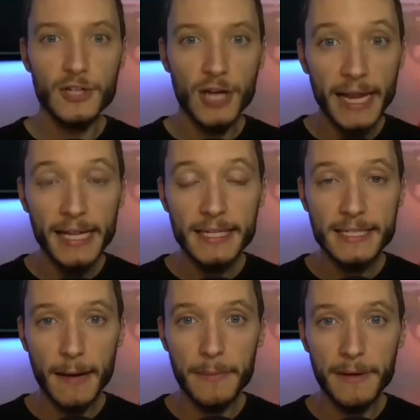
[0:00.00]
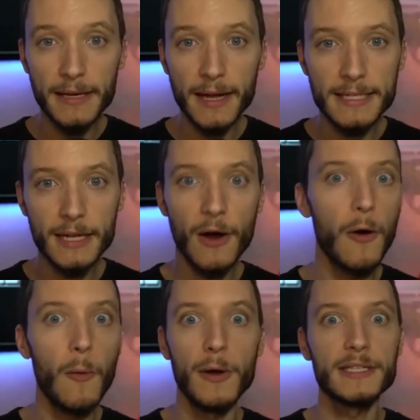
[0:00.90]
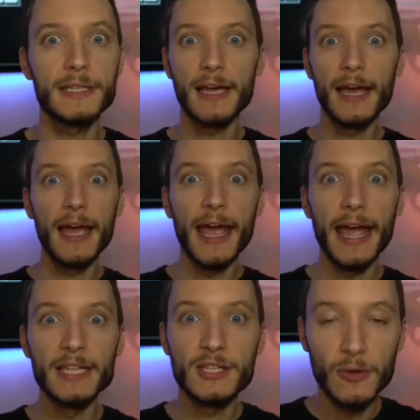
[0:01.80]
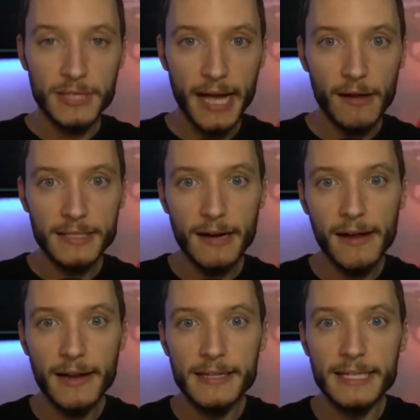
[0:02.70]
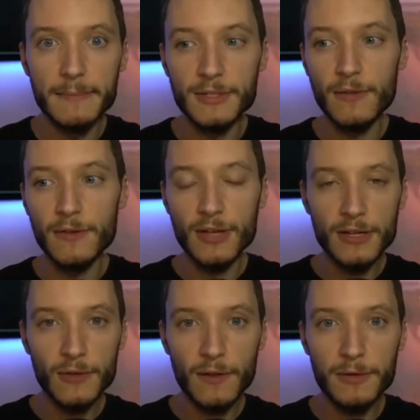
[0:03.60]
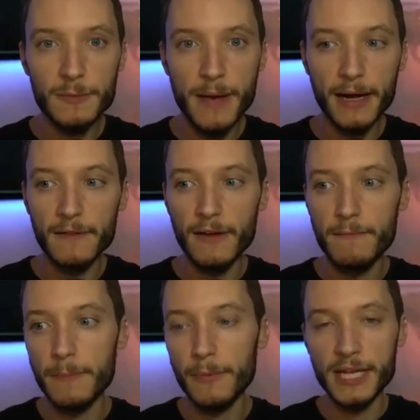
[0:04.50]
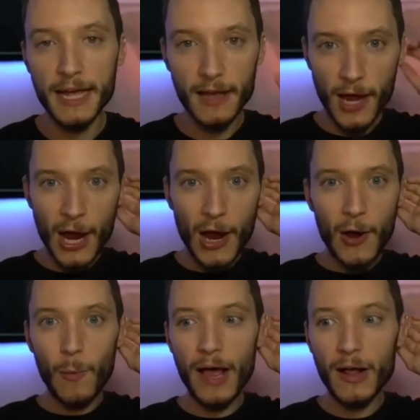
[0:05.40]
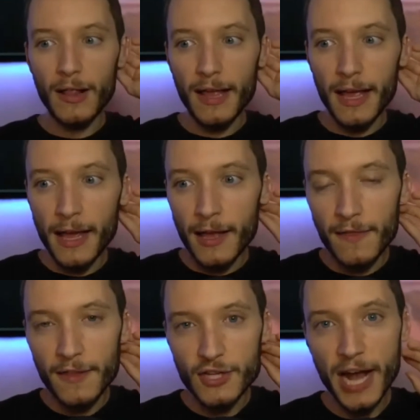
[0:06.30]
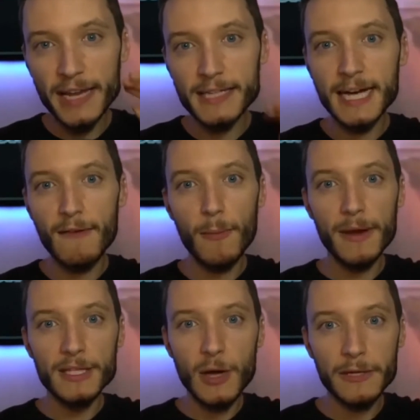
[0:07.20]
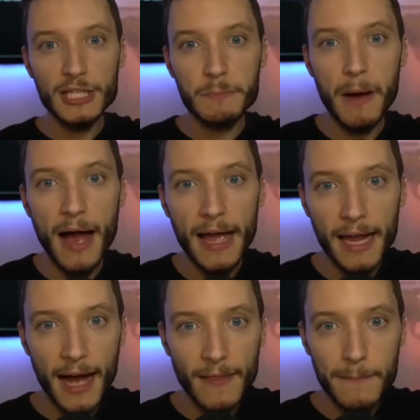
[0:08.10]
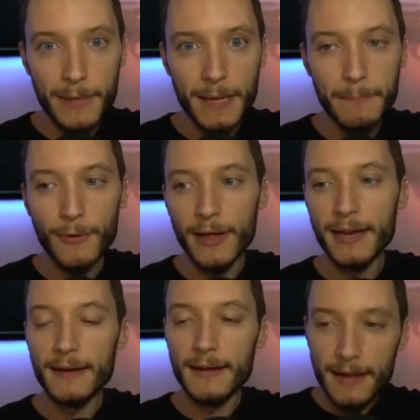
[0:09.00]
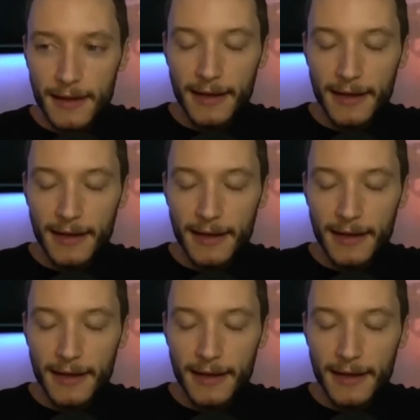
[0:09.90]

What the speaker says: a Chinese company does it, oh, it's totalitarianism. So there's also the perspective of people say, well, the Chinese government is always spying on the people. And